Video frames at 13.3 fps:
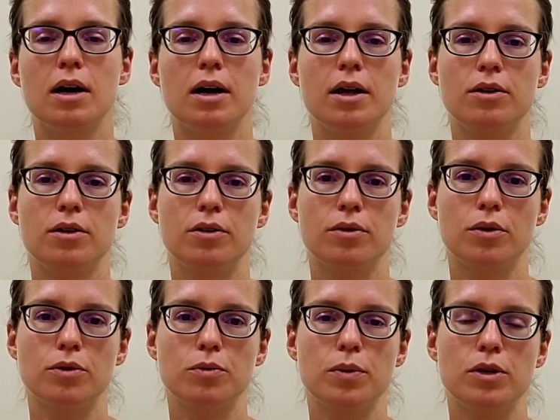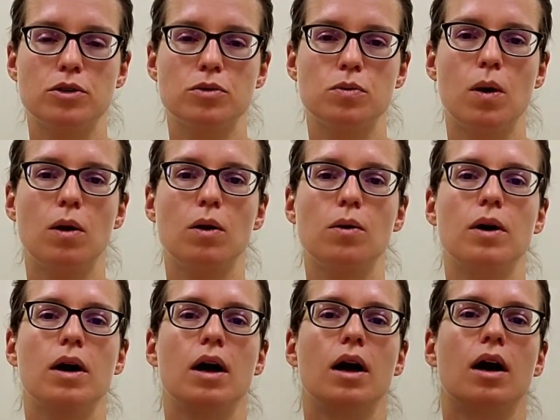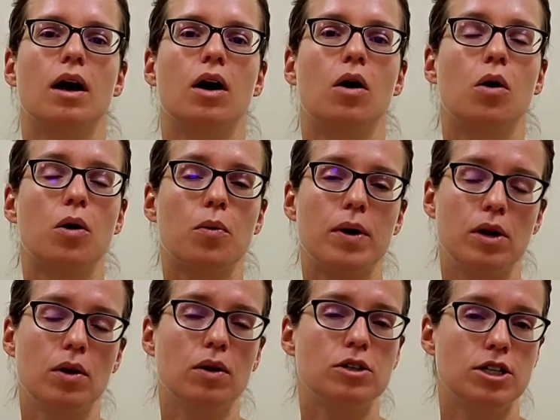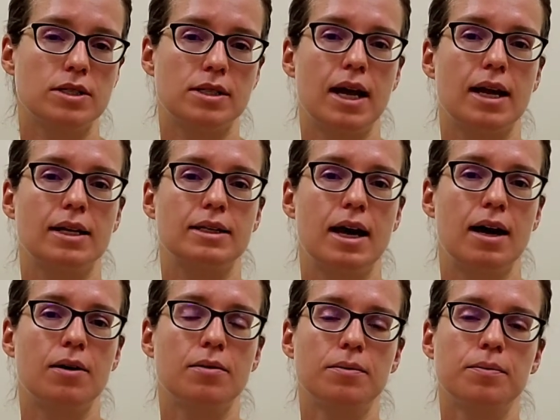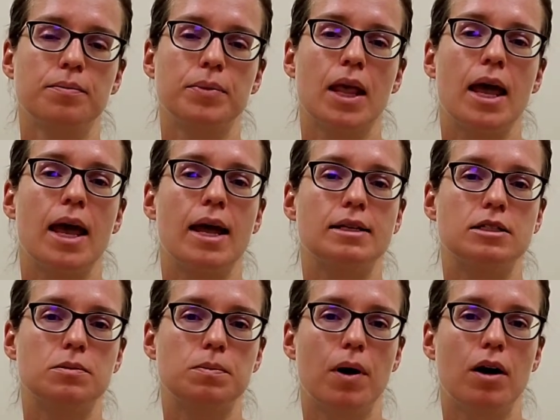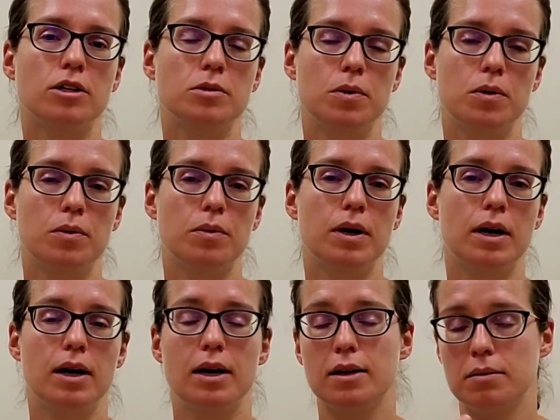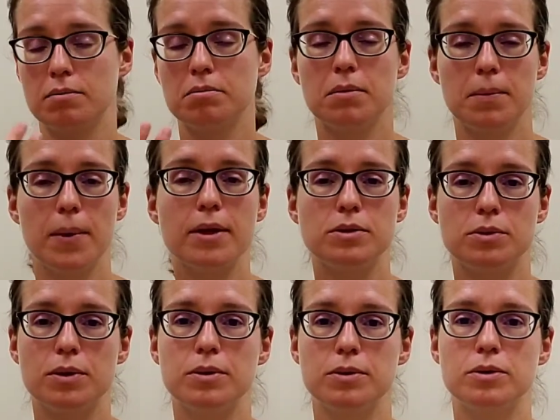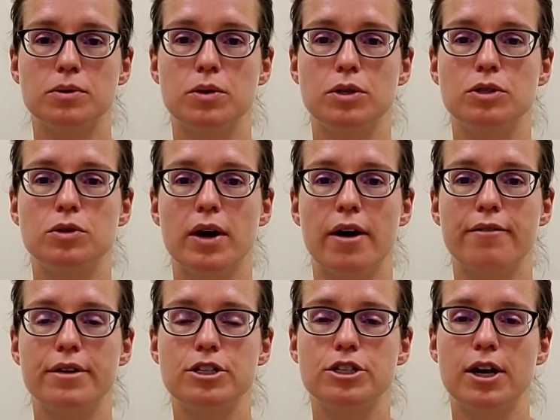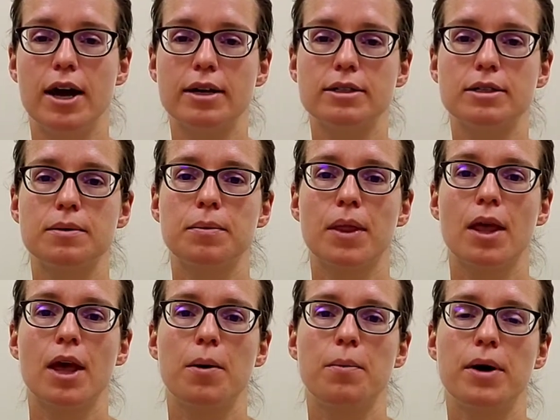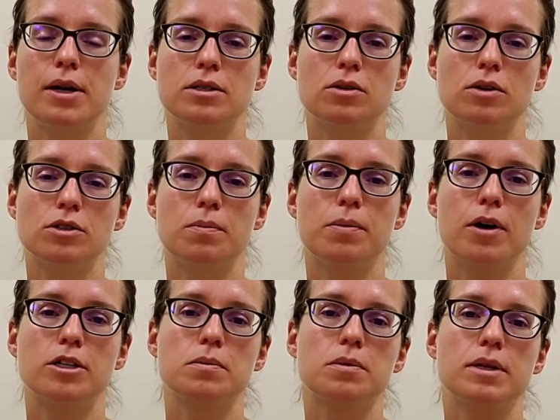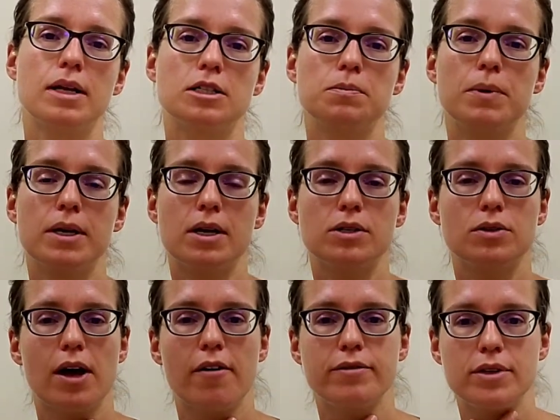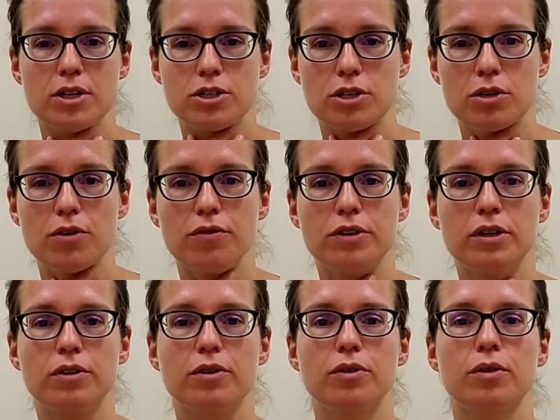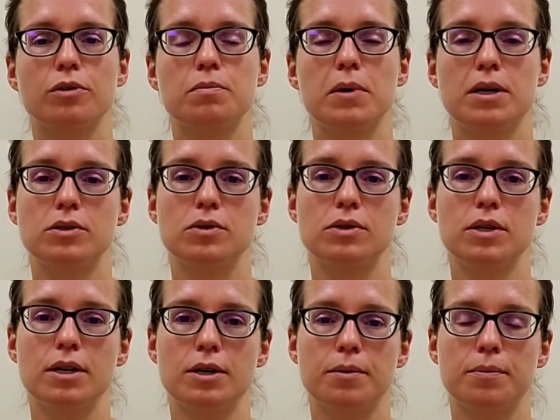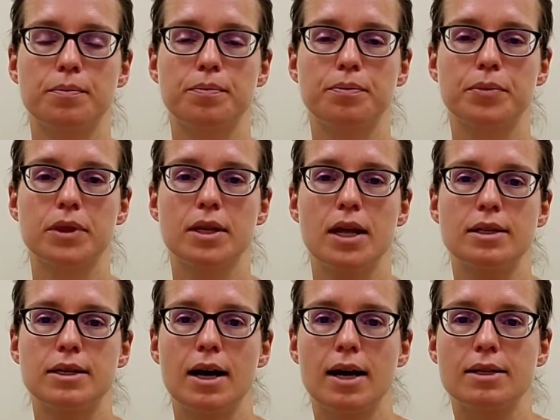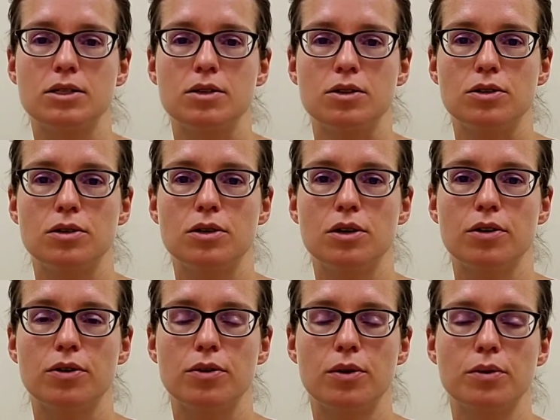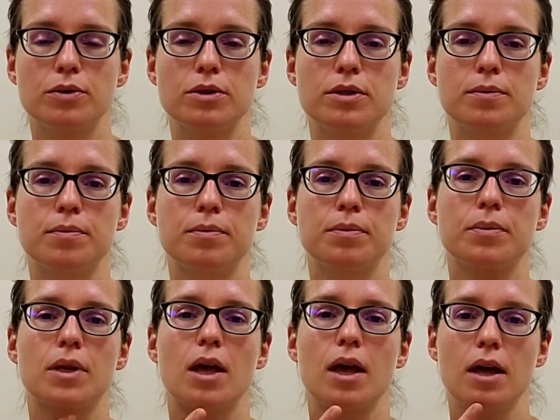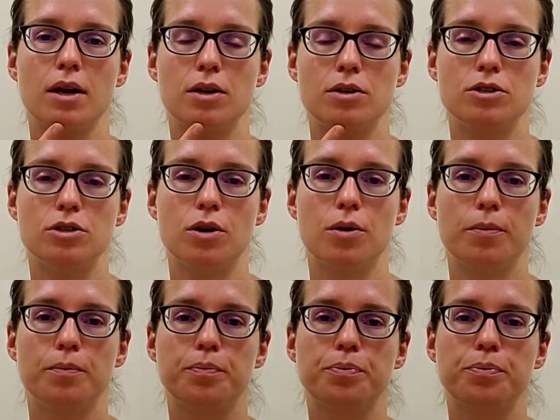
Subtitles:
in your throat when you swallow, or when you just lie down, it's possible, it's good to have it checked, but it's also possible that's because you have tension over the throat muscles here that guides your throat and your jaw.